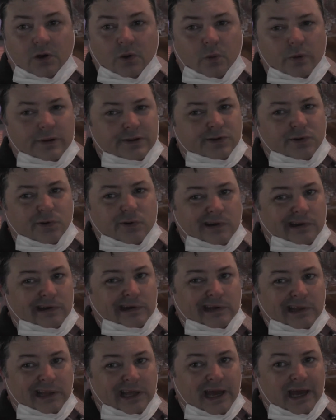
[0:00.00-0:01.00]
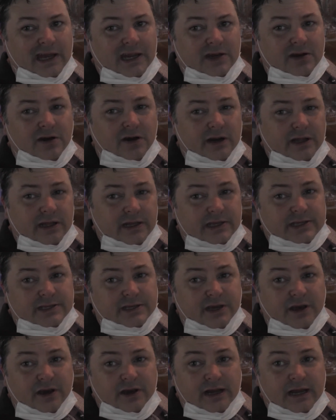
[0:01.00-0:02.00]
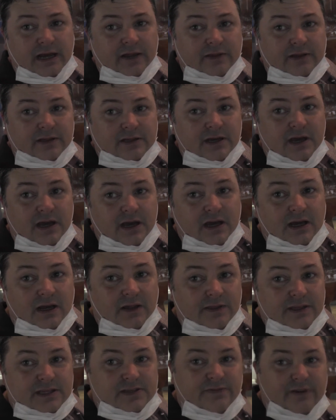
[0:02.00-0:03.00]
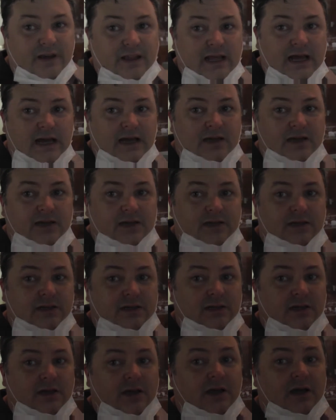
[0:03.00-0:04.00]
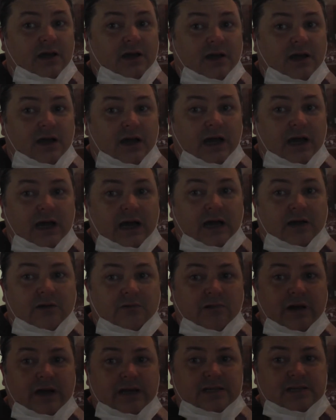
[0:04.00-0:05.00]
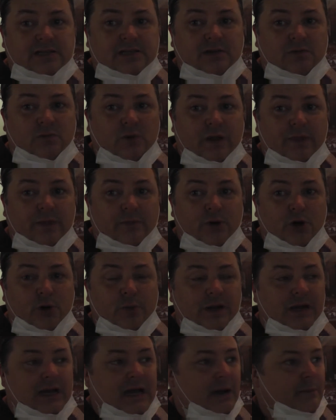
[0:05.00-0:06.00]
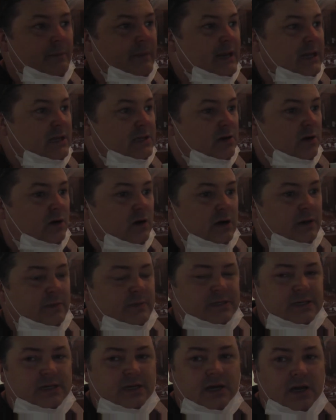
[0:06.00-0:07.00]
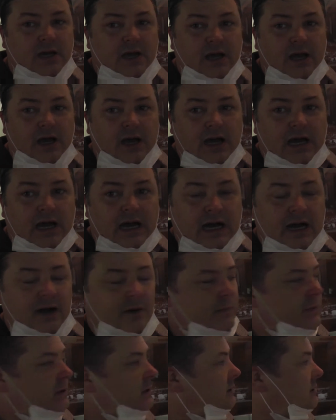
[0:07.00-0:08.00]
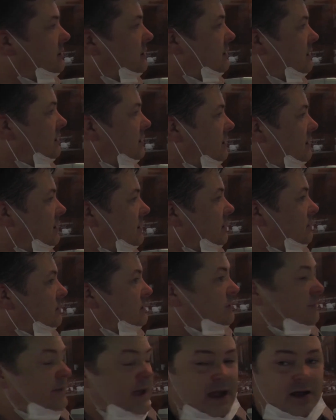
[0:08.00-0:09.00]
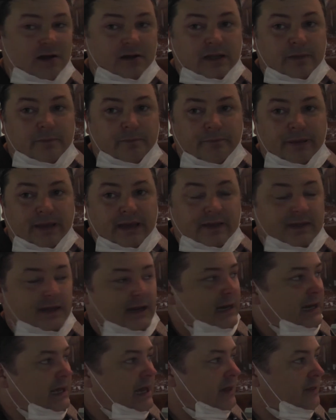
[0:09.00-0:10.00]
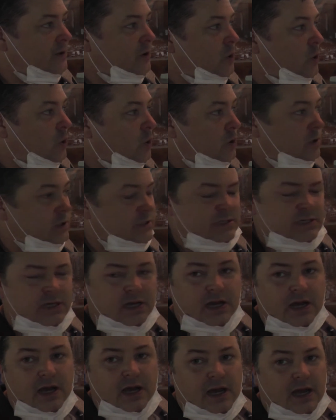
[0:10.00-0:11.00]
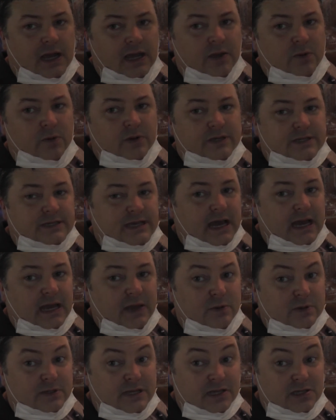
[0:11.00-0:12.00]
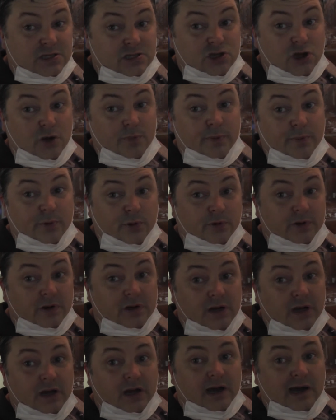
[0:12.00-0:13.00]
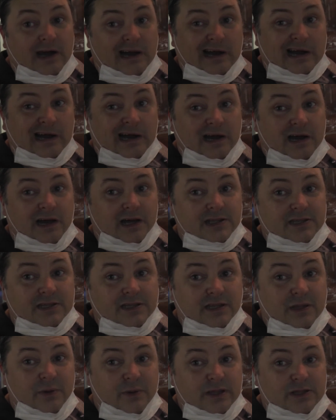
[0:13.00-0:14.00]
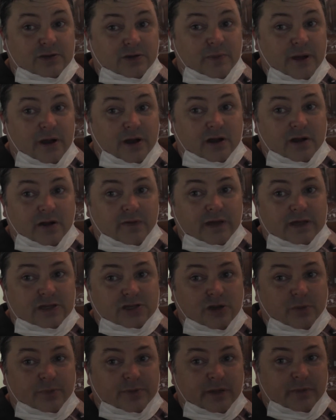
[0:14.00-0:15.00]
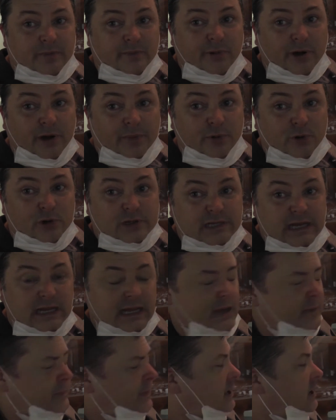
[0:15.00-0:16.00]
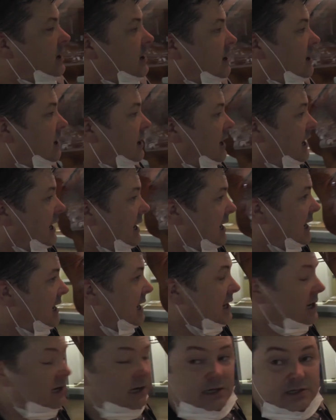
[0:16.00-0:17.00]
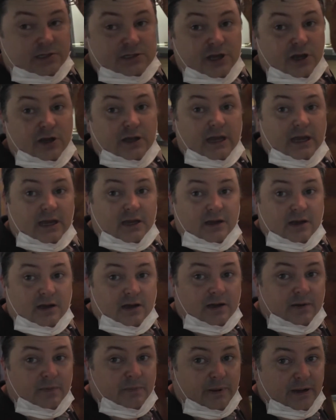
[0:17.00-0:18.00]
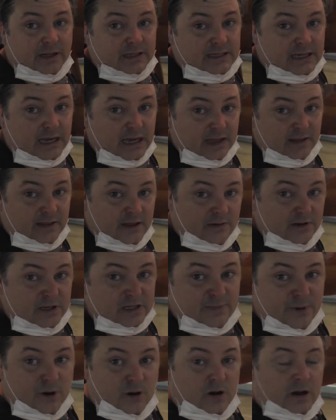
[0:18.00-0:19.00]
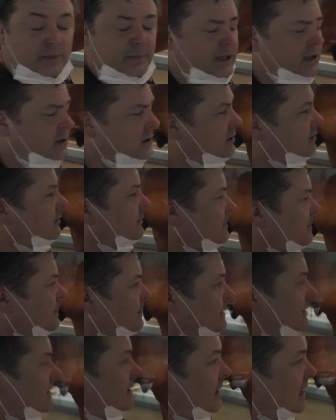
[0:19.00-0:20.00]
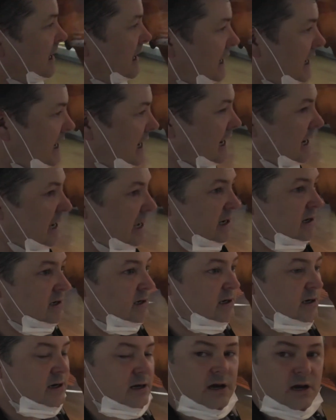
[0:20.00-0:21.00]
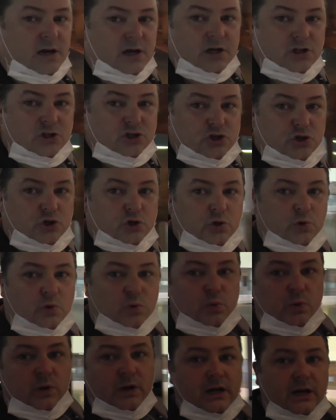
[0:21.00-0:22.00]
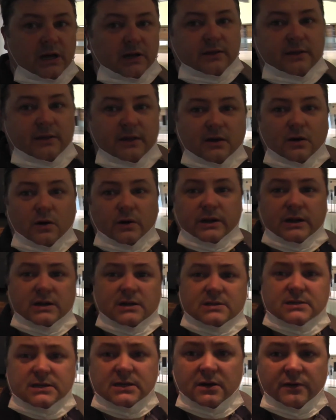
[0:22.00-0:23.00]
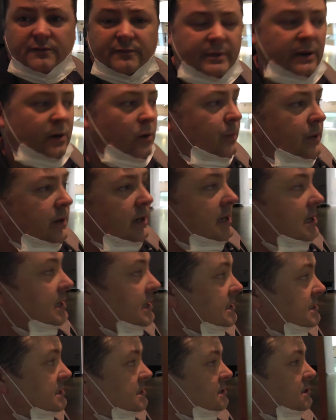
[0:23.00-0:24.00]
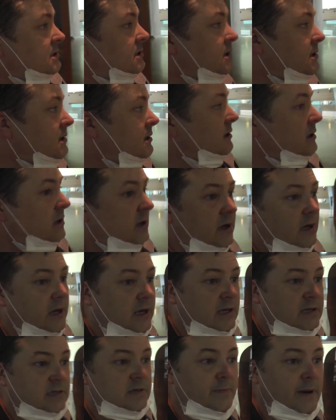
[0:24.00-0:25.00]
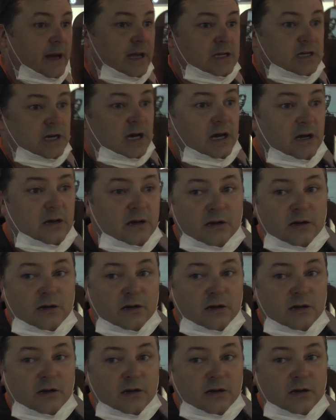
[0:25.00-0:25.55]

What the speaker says: We're talking nearly 80, 90 years ago now that this fella raced and won the Melbourne Cup many times. Was apparently bigger than any other horse. He was unstoppable until he went to America and they stopped him by poisoning him. So yeah, but there he is behind me. And to the identity of Melbourne, he's a major